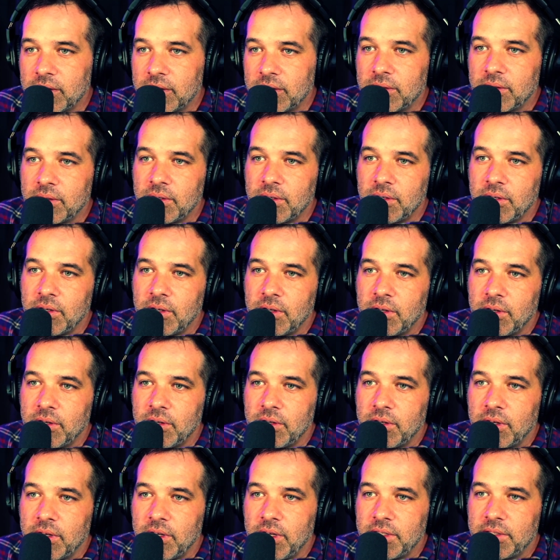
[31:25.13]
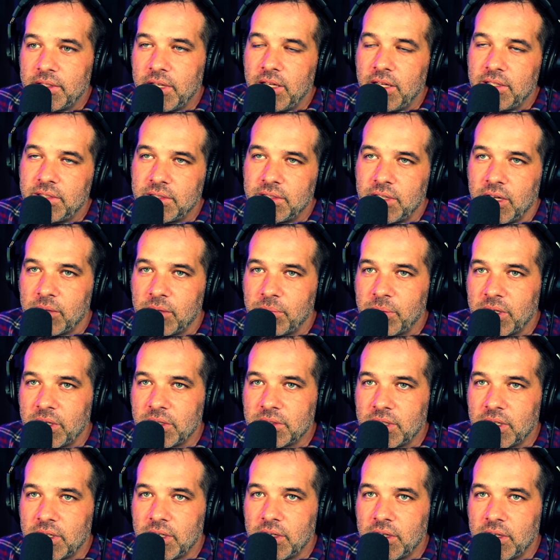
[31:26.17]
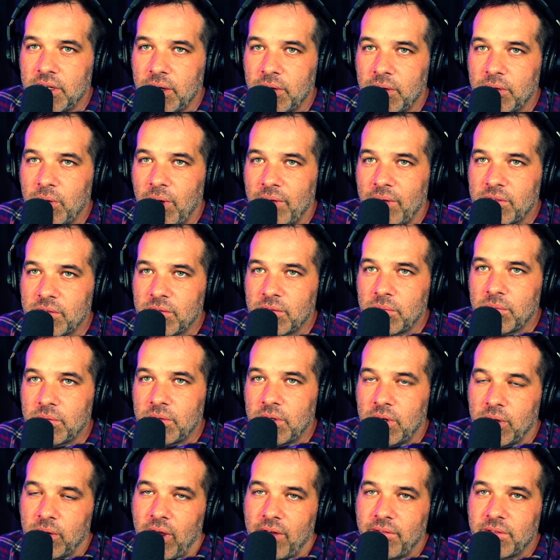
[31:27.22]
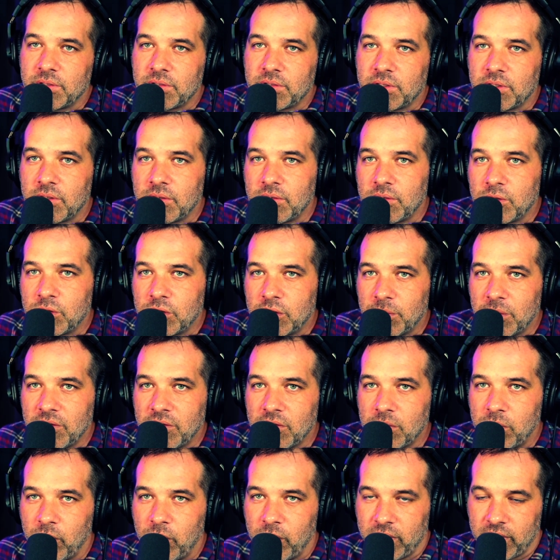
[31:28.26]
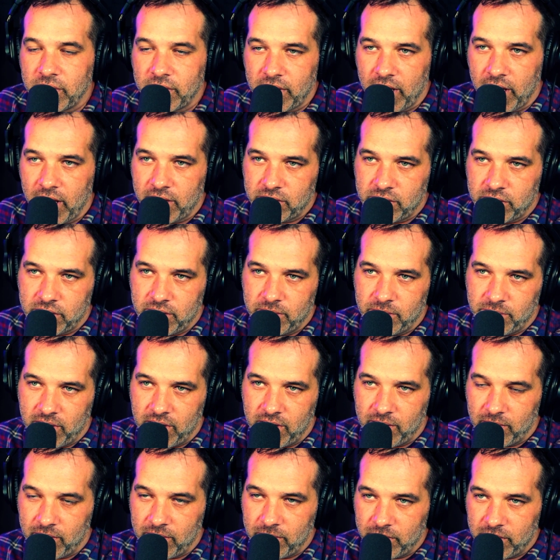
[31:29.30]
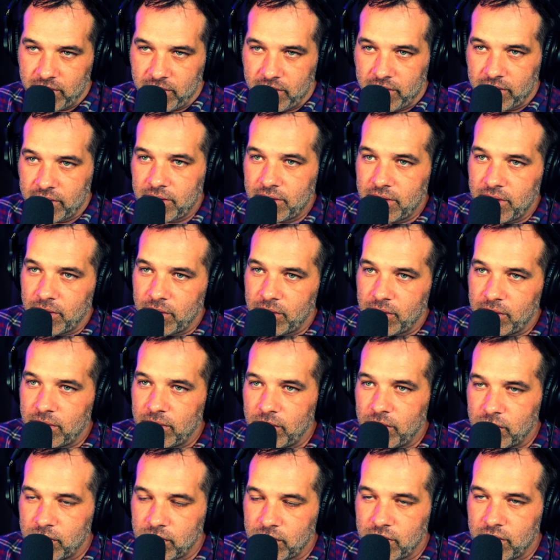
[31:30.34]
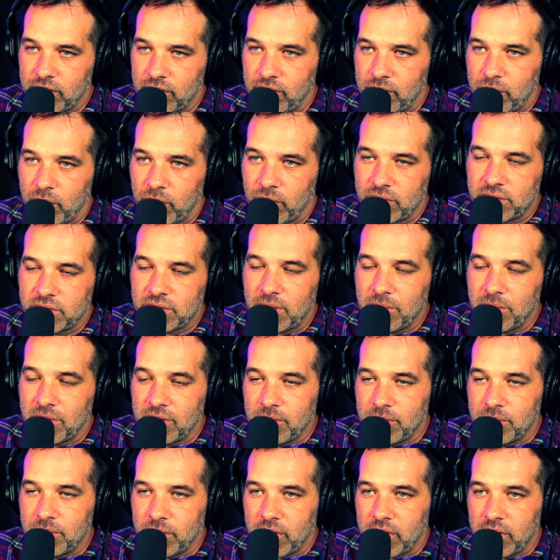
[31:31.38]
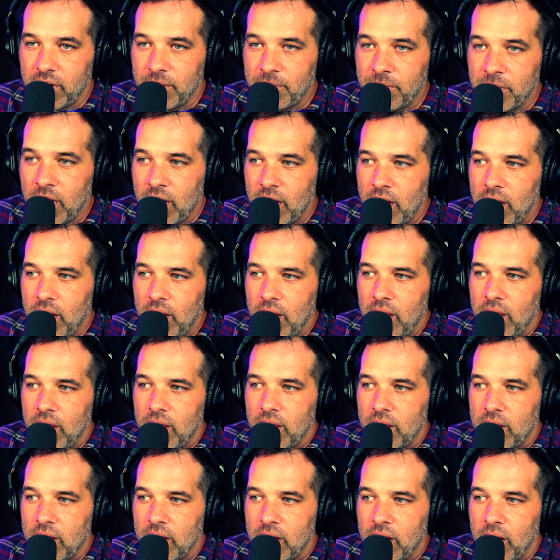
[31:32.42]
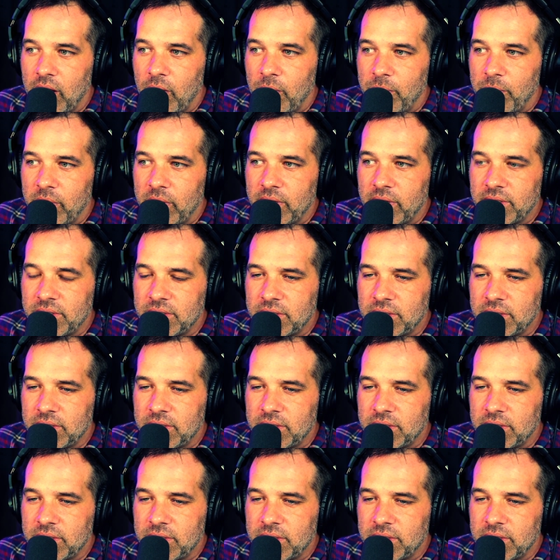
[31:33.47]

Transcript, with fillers: does suck. It does suck because then you know you have to, you know, obviously you should be reporting the cash tips anyway, but like you know, you report some of them, but you know, but it's